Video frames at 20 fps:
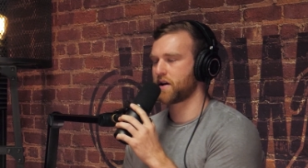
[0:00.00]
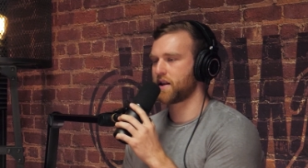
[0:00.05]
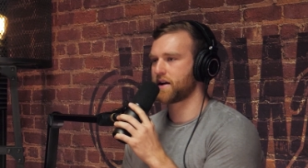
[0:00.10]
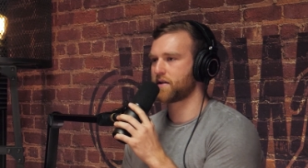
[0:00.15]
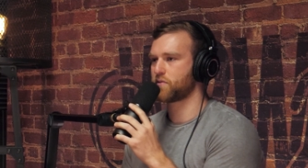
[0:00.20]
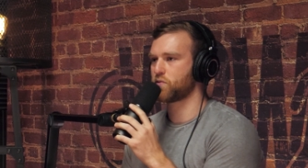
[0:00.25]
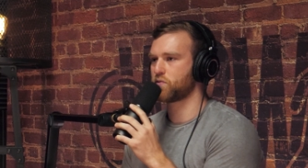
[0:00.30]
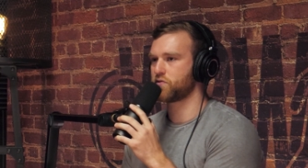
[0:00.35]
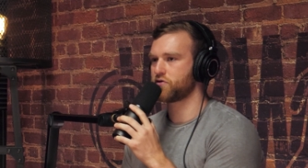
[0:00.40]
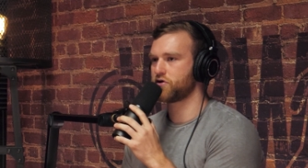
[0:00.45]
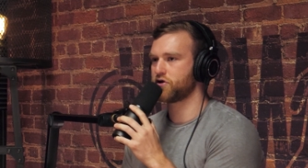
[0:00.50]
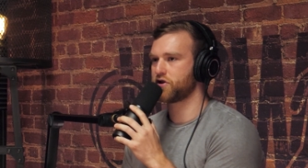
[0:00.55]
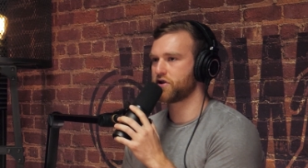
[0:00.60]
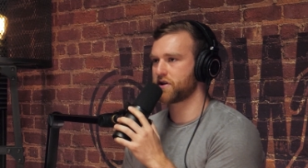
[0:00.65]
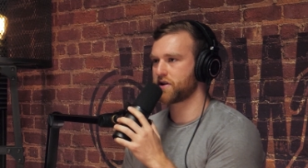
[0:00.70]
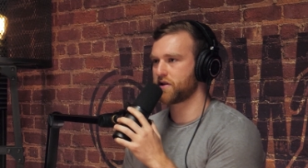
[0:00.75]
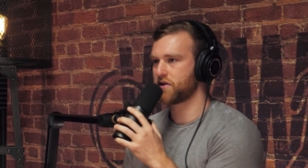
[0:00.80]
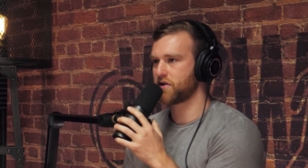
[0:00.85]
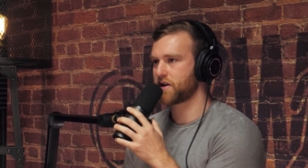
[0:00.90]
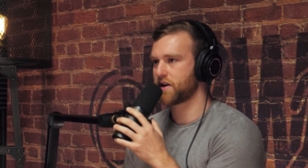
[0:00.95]

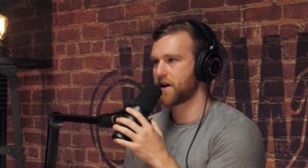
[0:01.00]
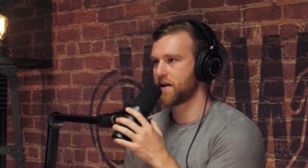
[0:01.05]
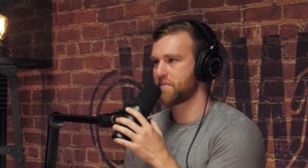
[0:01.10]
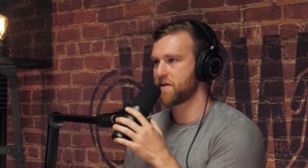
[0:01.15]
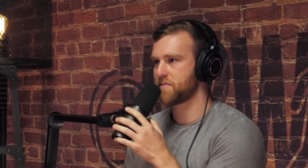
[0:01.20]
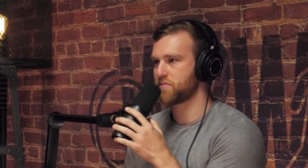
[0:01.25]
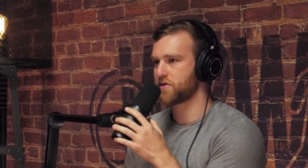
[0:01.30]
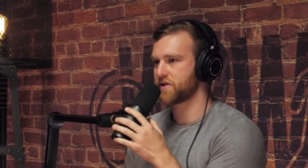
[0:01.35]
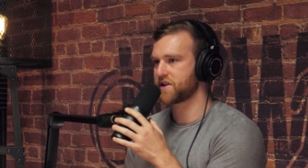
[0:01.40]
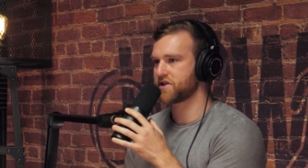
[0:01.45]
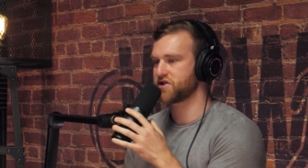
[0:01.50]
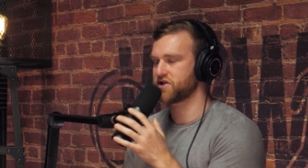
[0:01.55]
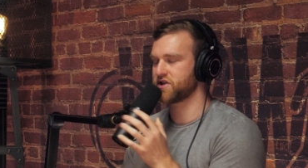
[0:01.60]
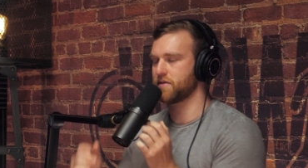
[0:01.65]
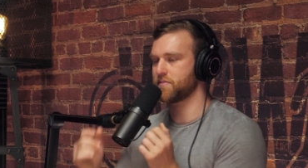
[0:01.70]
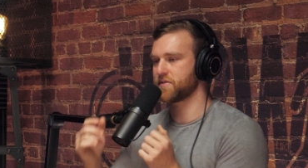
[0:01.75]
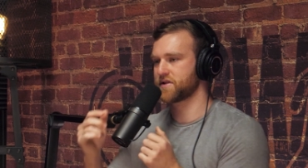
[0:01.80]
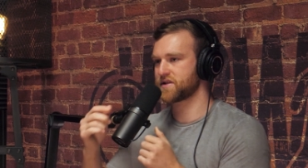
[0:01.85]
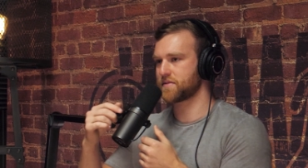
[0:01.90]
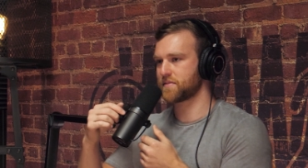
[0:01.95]
like looking at people at the
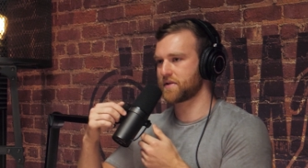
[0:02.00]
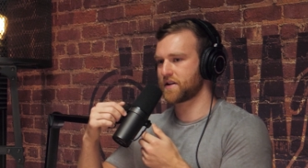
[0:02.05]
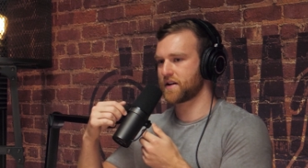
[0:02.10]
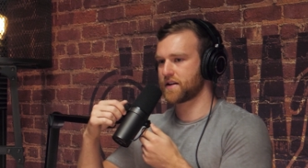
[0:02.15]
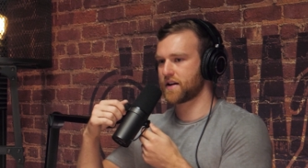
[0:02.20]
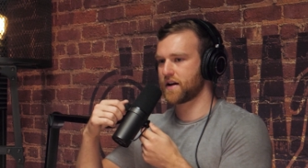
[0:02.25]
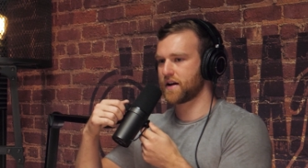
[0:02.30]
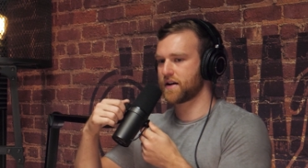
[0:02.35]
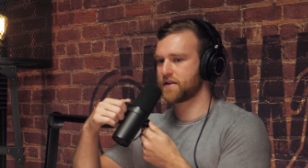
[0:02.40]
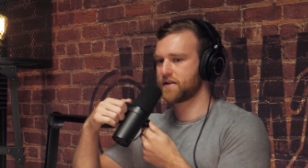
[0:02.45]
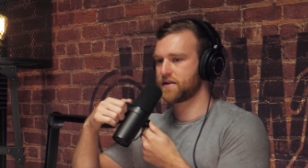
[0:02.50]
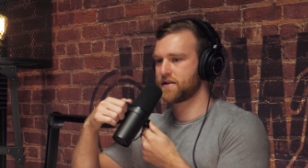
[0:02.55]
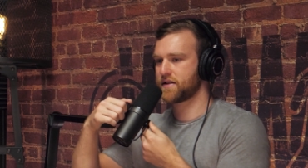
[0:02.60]
gym or something like that.